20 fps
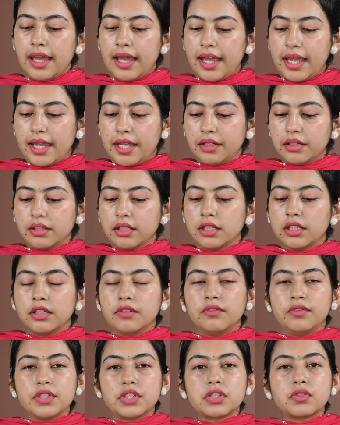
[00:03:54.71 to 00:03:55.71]
and
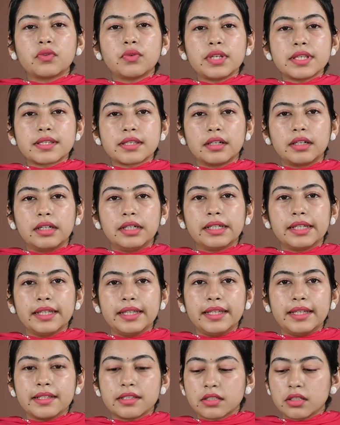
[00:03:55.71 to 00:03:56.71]
which result
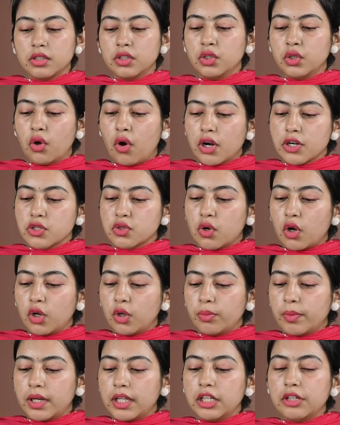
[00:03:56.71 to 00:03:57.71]
is not
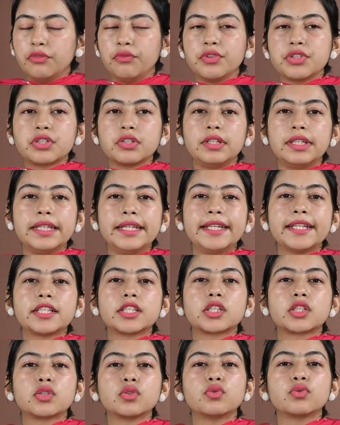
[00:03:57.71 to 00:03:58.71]
soluble, which
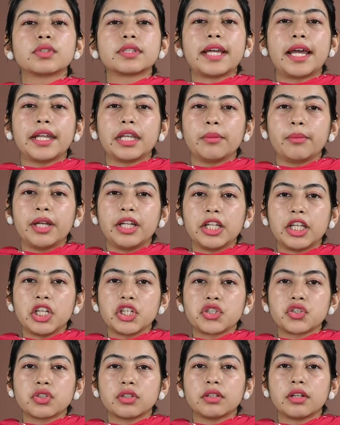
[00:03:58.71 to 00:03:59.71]
leads to
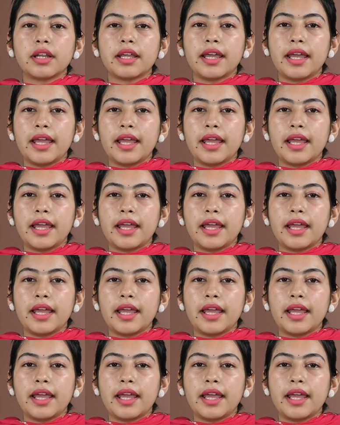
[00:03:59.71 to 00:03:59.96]
sedimentation